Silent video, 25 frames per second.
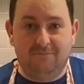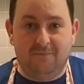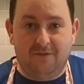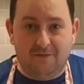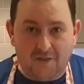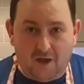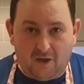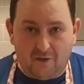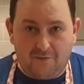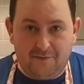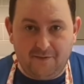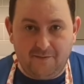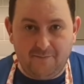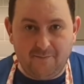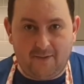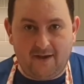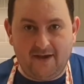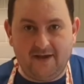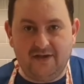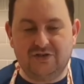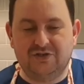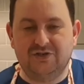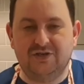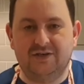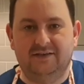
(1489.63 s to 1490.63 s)
nothing
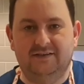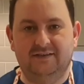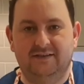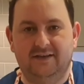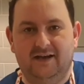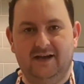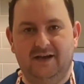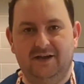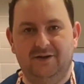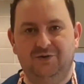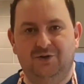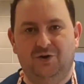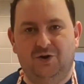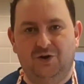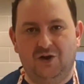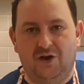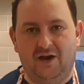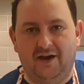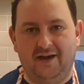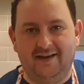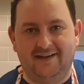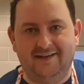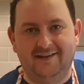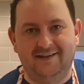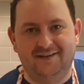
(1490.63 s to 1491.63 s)
major, not
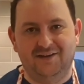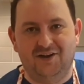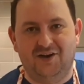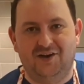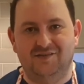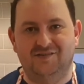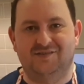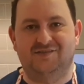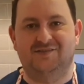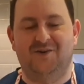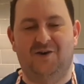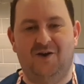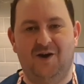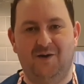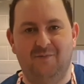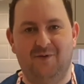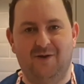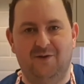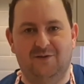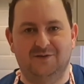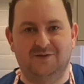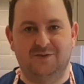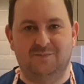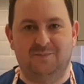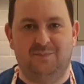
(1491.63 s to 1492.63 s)
like last time
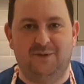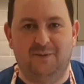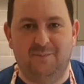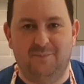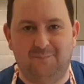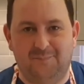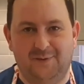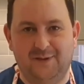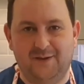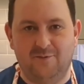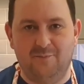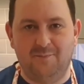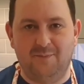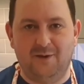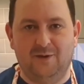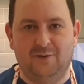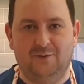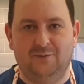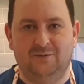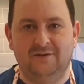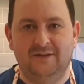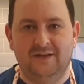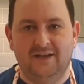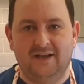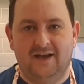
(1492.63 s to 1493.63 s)
where it was a bit bigger
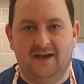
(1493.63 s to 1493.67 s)
meal.